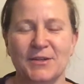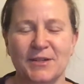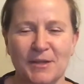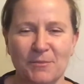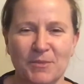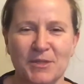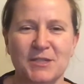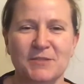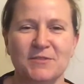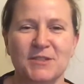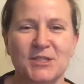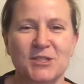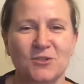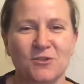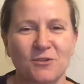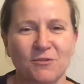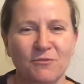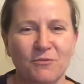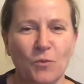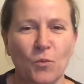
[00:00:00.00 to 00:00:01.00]
in a bit of a sort
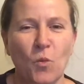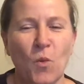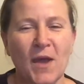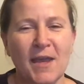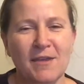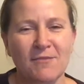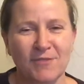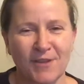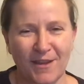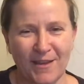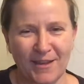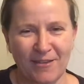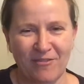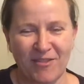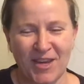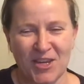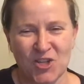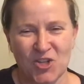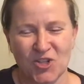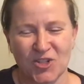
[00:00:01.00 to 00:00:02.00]
of wave-like
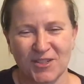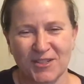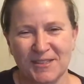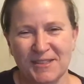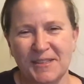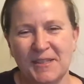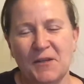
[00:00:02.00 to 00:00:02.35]
fashion,